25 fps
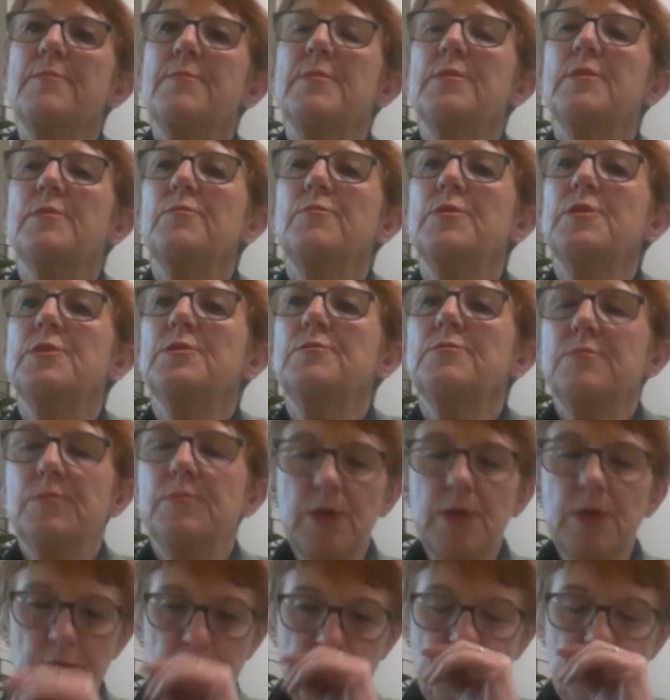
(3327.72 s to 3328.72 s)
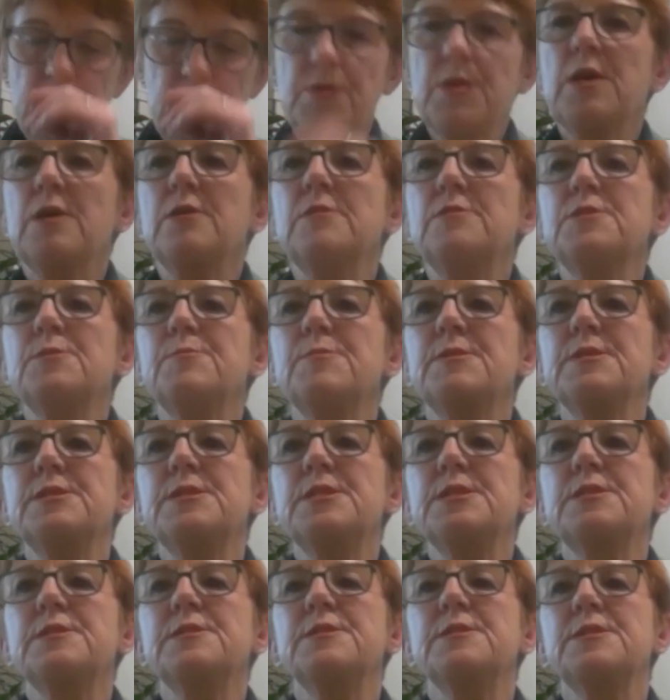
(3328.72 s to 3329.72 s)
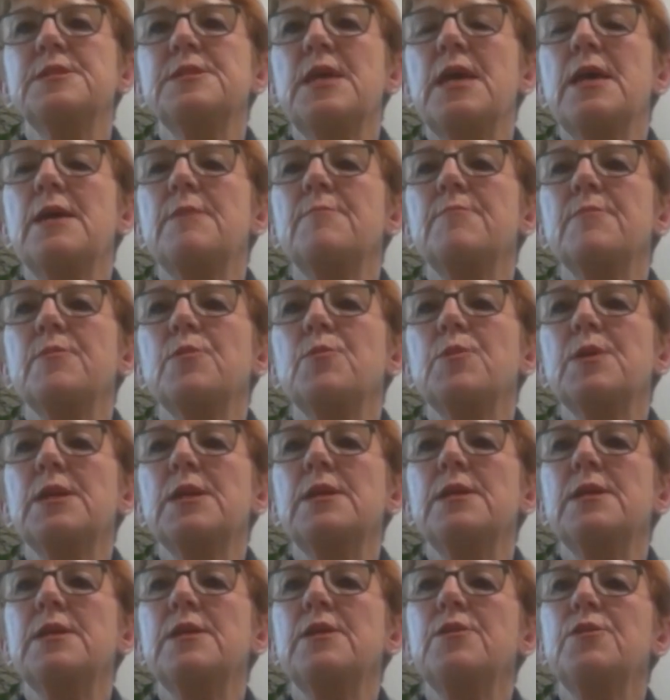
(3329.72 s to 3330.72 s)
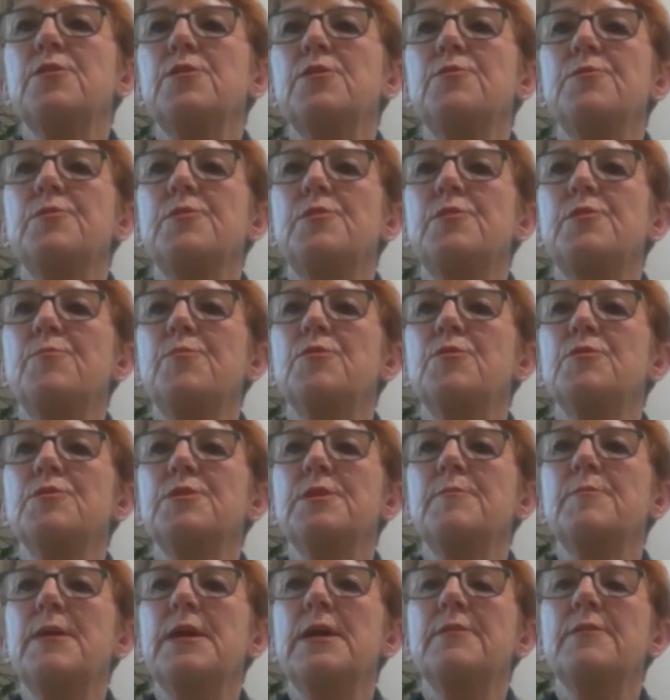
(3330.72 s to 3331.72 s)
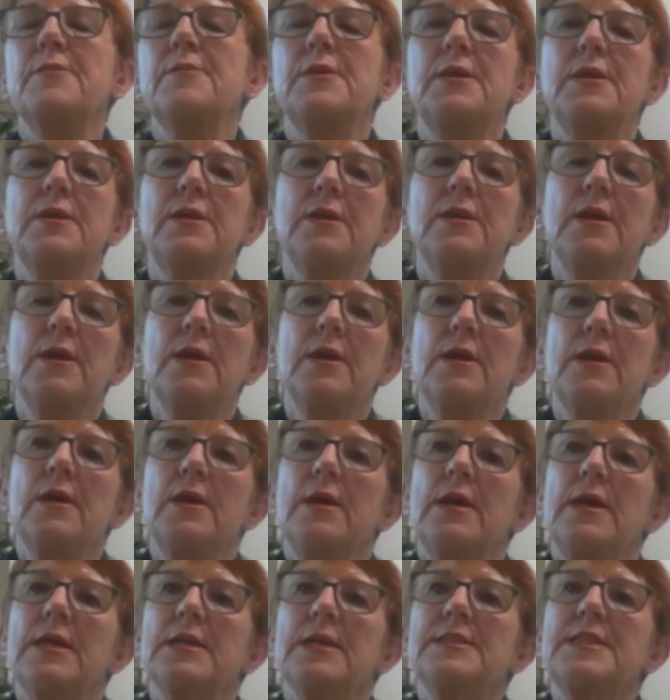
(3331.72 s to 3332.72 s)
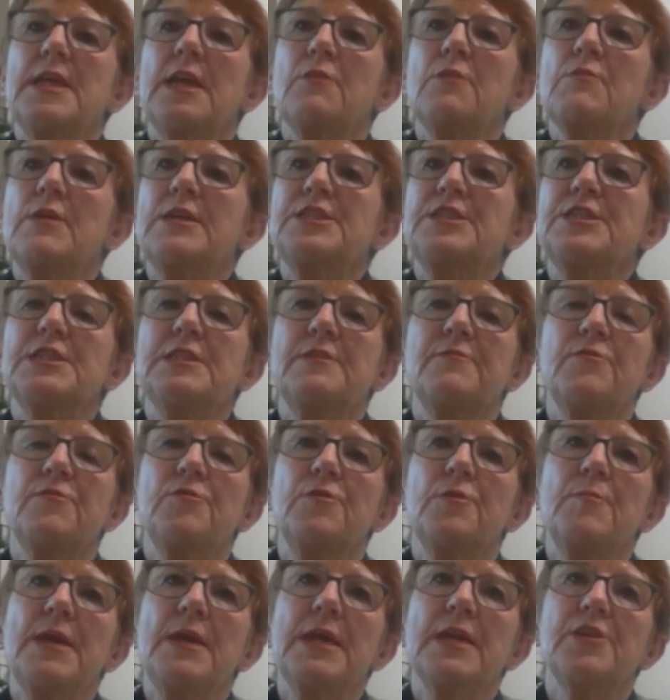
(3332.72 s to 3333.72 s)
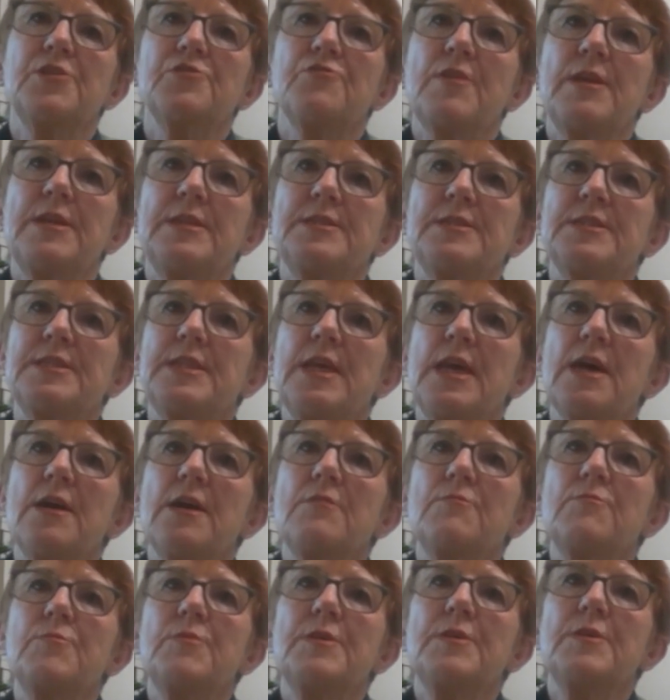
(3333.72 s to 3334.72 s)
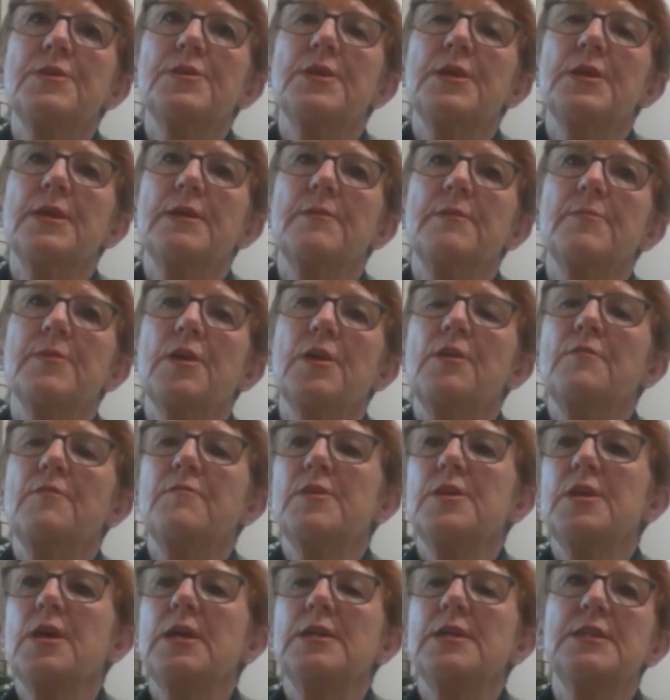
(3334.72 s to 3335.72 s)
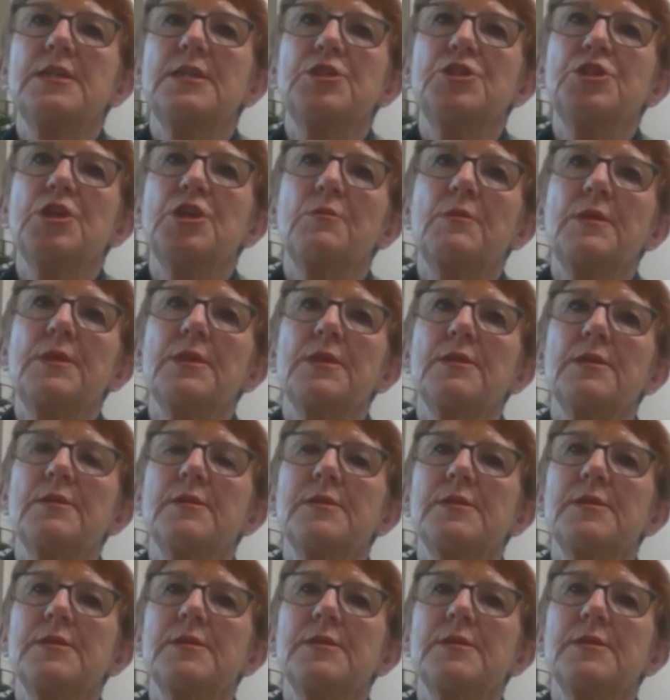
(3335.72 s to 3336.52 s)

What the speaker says: we'll go through those. But just, Sam, quickly, you pointed out the acceleration of all the mega trends now with COVID-19 showing that